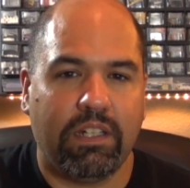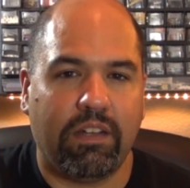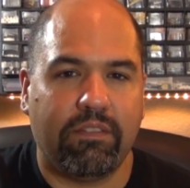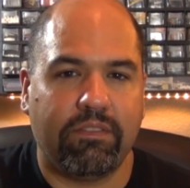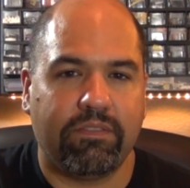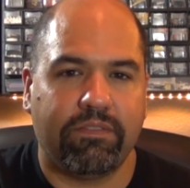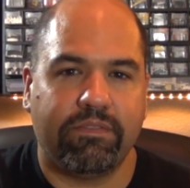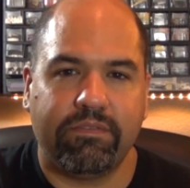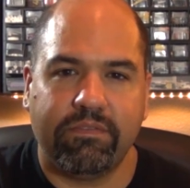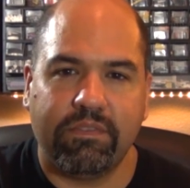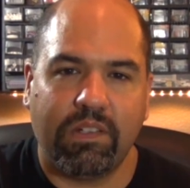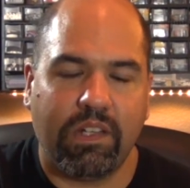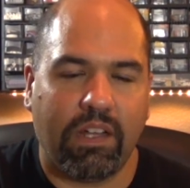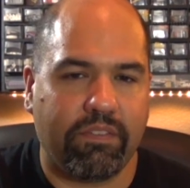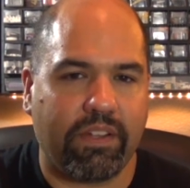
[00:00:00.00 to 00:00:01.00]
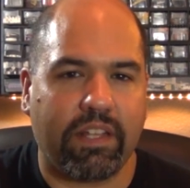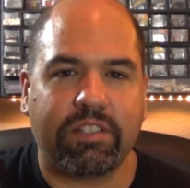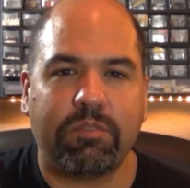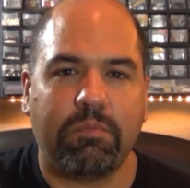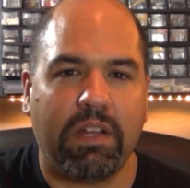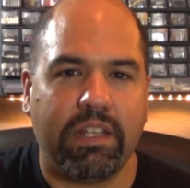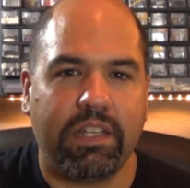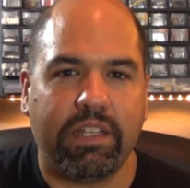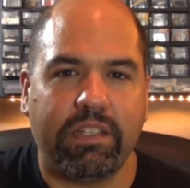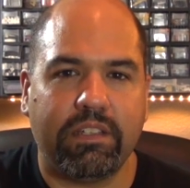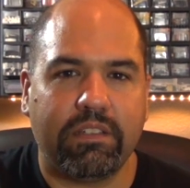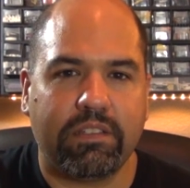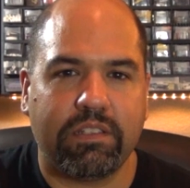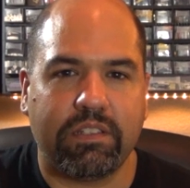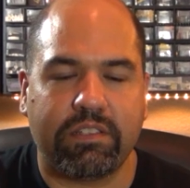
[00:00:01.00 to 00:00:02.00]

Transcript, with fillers: I've I've got some ideas.